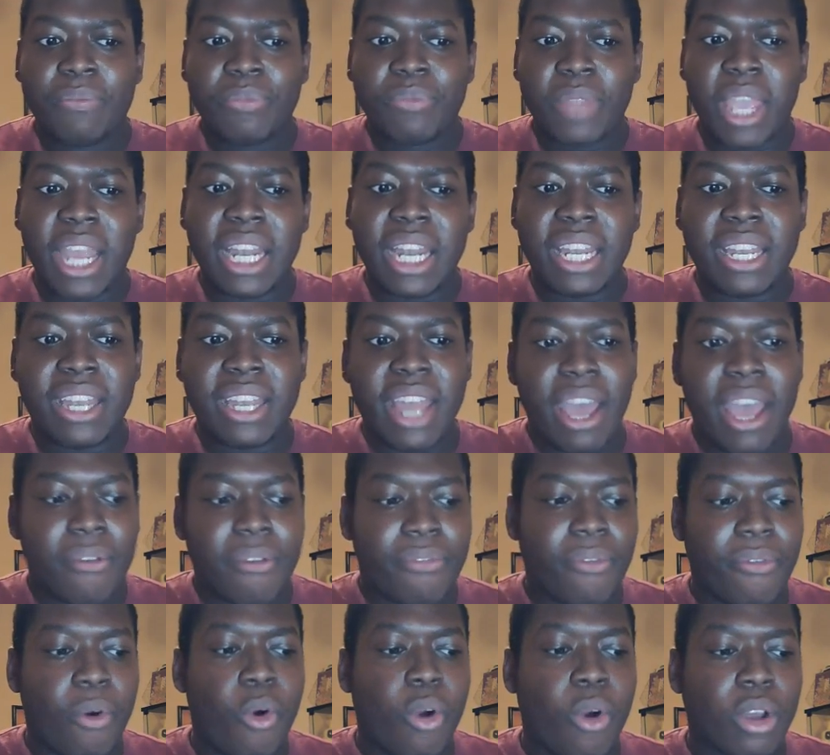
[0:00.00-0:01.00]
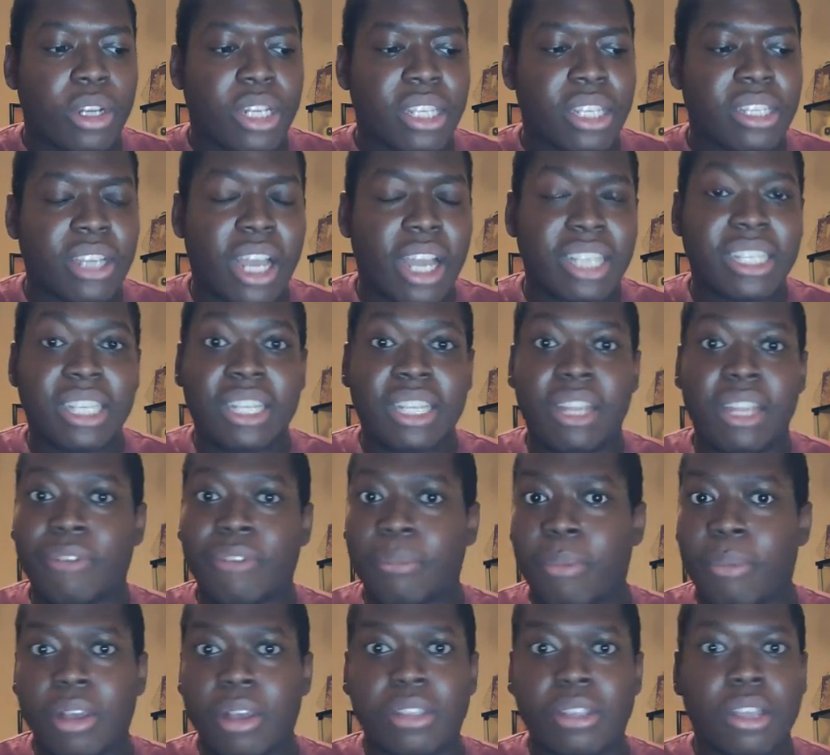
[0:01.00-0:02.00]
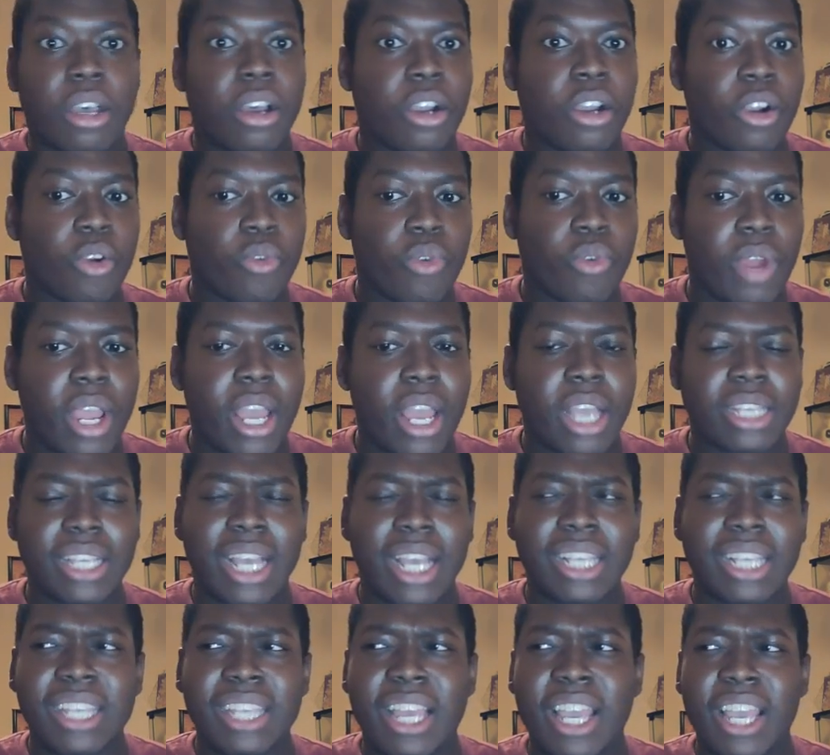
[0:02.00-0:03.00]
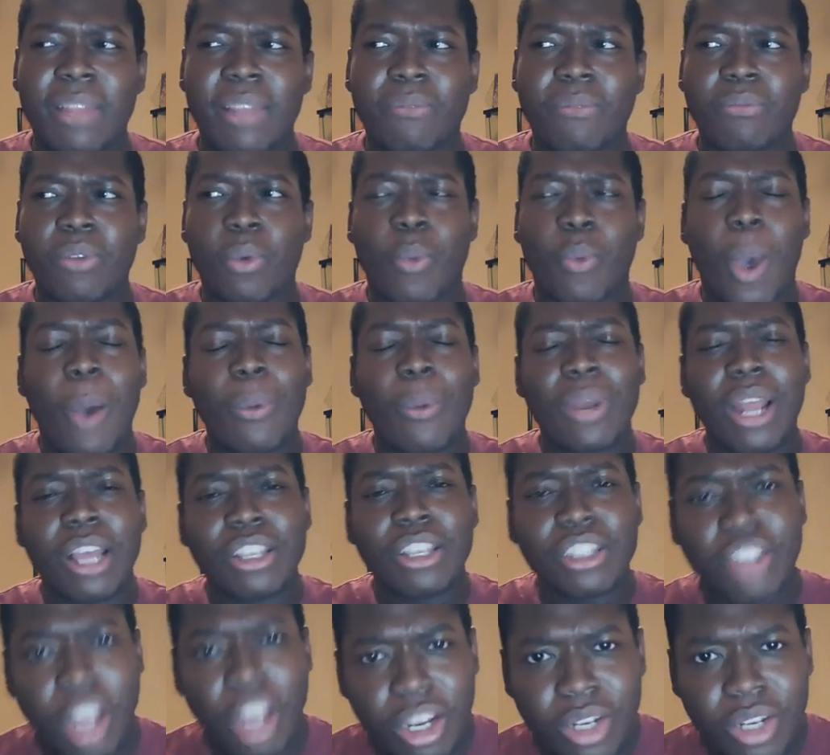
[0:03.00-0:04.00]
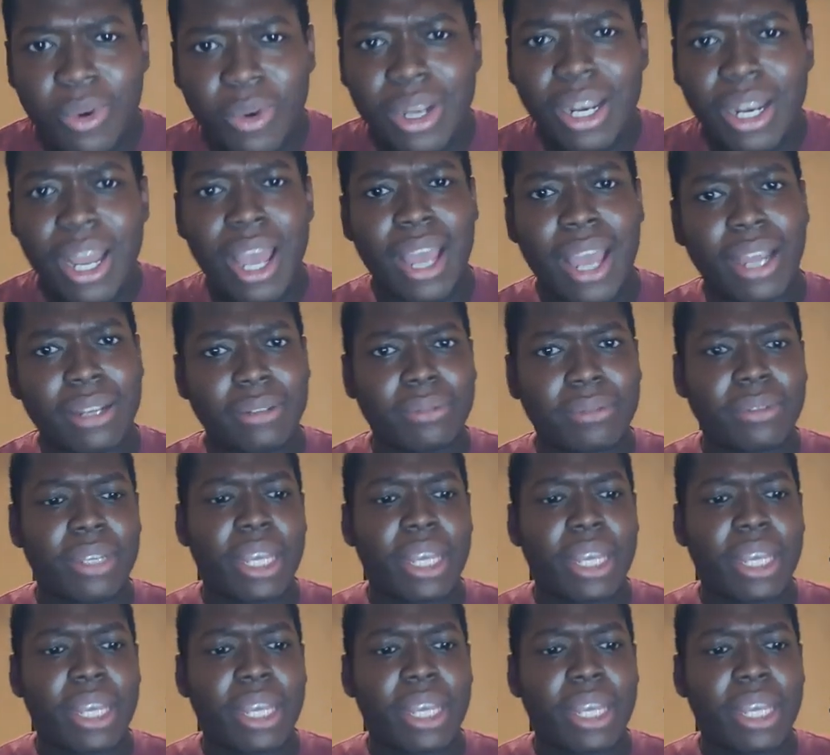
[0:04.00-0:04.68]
in depth or discussing different parts of her career. So I said, why would I start doing that?